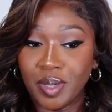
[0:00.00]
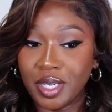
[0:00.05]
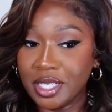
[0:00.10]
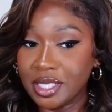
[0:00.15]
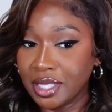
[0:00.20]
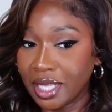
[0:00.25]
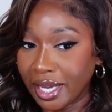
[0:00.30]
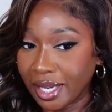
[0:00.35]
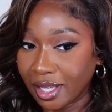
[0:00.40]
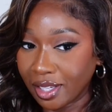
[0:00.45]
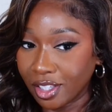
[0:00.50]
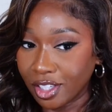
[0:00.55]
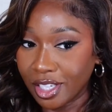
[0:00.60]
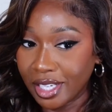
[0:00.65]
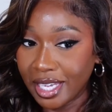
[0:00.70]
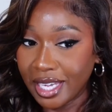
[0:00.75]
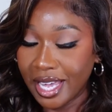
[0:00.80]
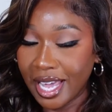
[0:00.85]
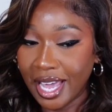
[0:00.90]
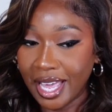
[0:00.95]
because like
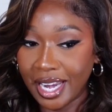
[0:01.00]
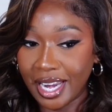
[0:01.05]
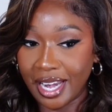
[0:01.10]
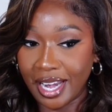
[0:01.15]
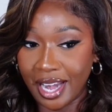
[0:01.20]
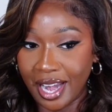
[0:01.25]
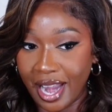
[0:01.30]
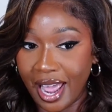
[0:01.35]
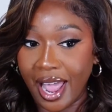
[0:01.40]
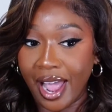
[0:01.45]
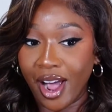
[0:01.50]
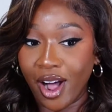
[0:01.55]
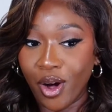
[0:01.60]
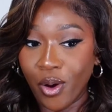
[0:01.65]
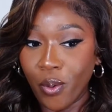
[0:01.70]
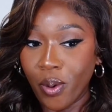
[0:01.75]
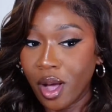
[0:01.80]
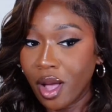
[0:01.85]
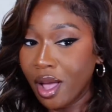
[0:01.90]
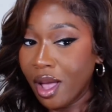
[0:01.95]
looking at it
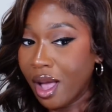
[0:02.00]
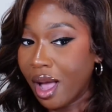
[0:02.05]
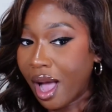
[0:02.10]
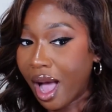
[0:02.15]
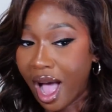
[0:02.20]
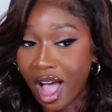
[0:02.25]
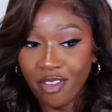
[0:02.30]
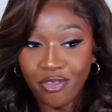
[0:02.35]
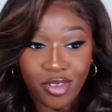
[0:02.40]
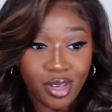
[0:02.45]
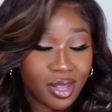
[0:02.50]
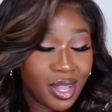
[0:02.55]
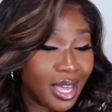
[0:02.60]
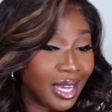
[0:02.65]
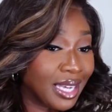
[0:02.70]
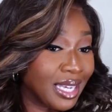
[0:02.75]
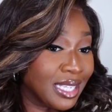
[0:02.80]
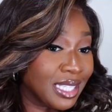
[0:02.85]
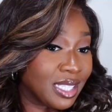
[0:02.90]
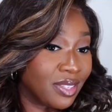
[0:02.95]
now, I feel
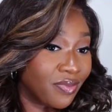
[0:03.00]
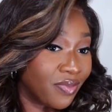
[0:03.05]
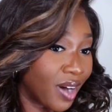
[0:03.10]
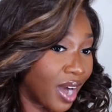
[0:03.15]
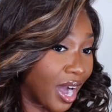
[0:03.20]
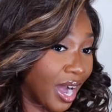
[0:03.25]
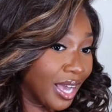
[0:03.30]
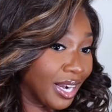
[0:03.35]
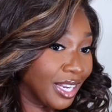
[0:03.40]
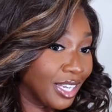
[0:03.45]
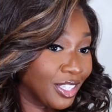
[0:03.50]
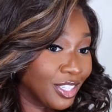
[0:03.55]
like it's fine.